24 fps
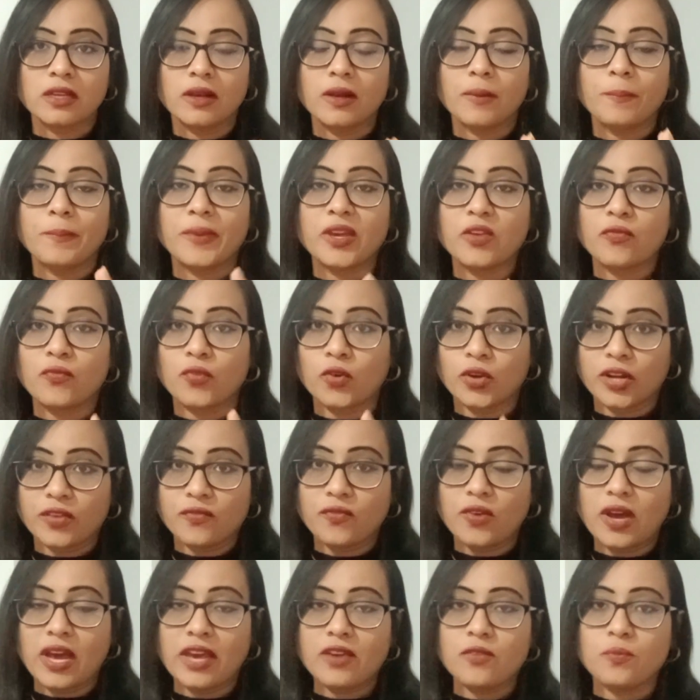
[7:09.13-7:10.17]

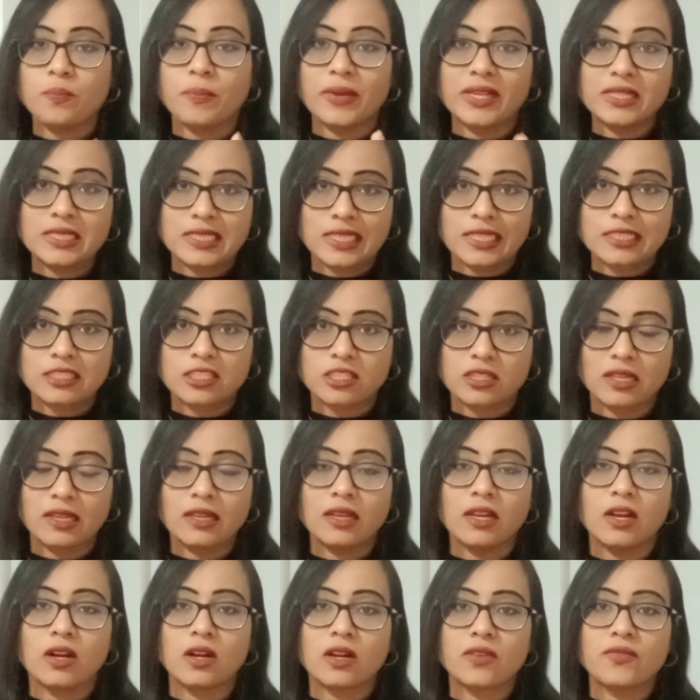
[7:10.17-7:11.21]
P45, P60
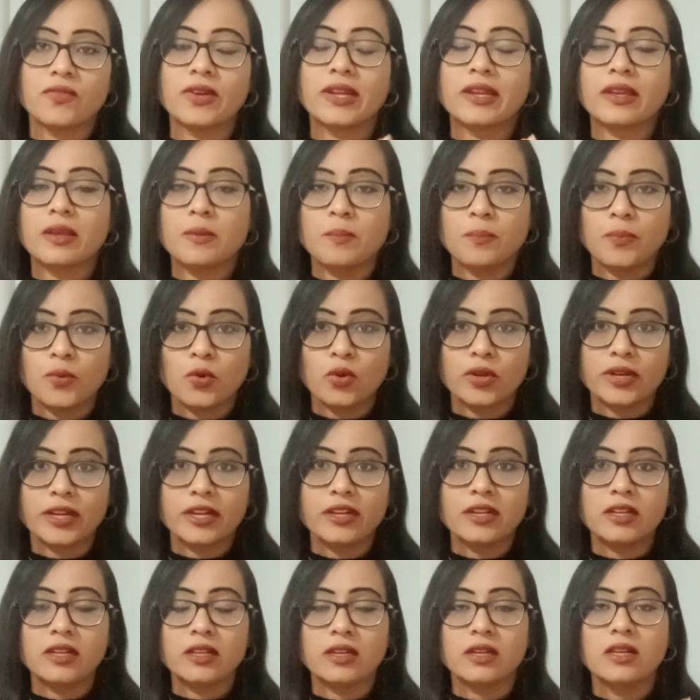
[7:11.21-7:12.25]
are very
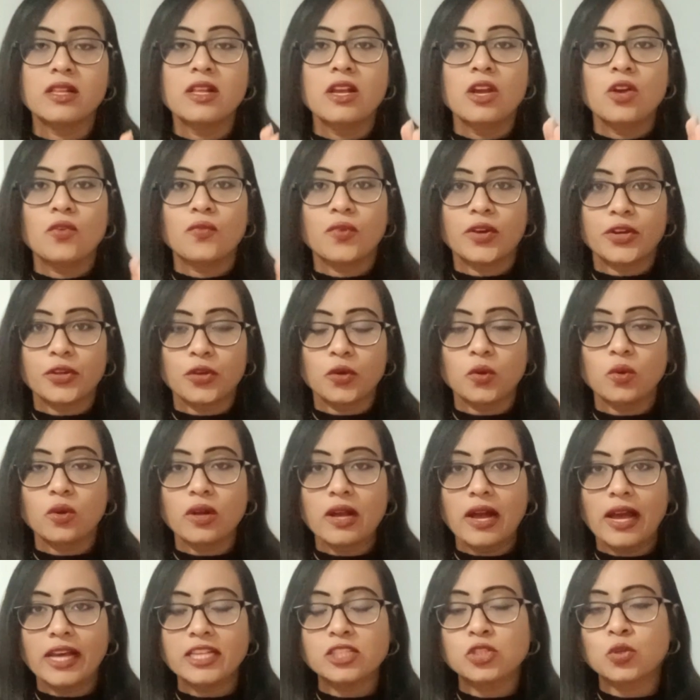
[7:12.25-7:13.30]
important for you
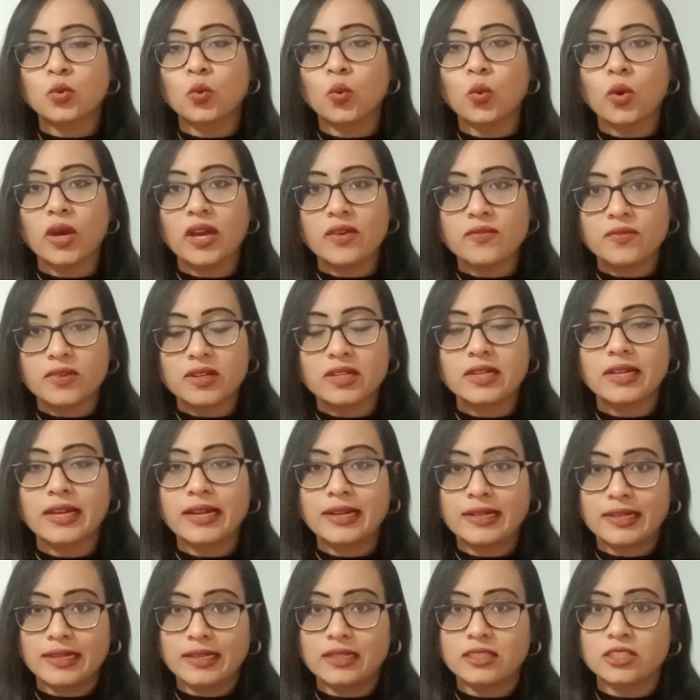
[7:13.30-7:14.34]
guys, whoever it
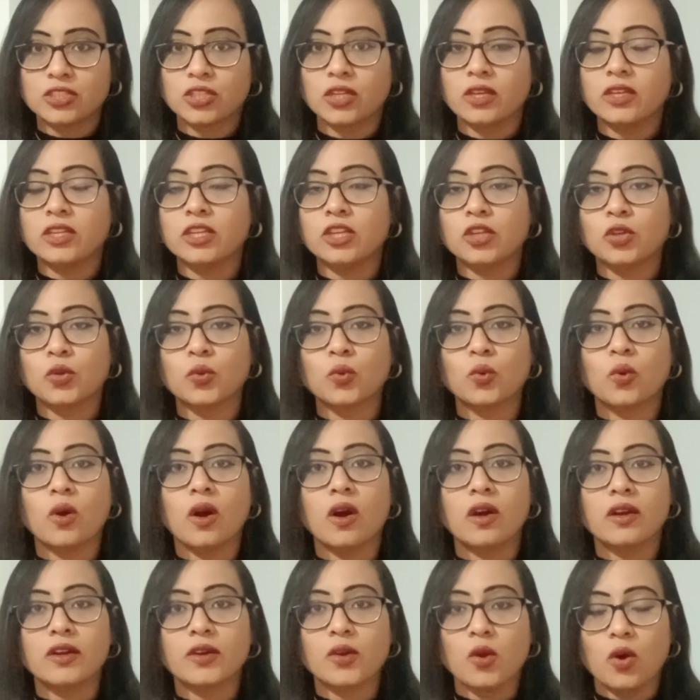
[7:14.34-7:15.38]
is, EU or
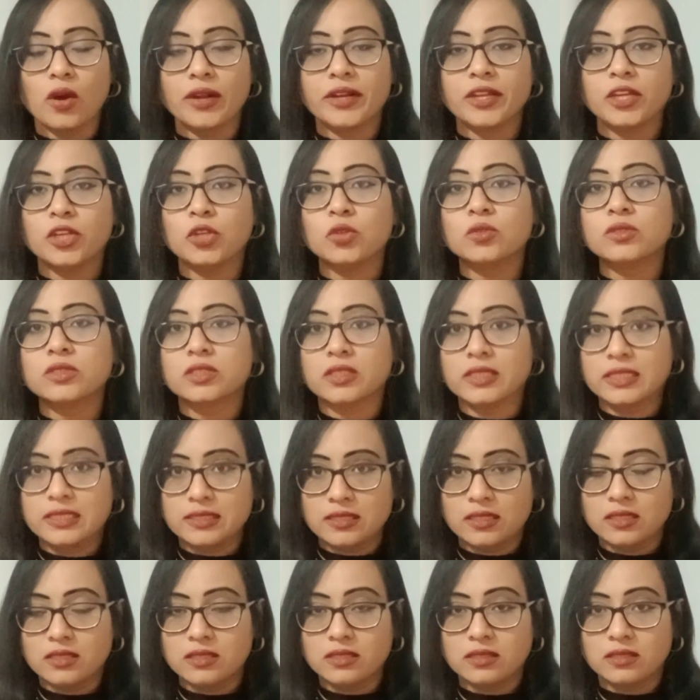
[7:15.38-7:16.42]
non-EU
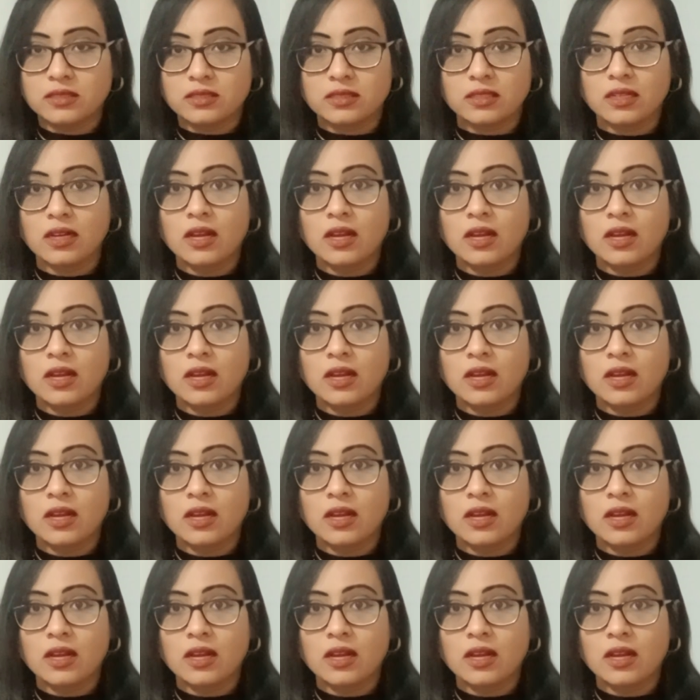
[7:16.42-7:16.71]
citizens.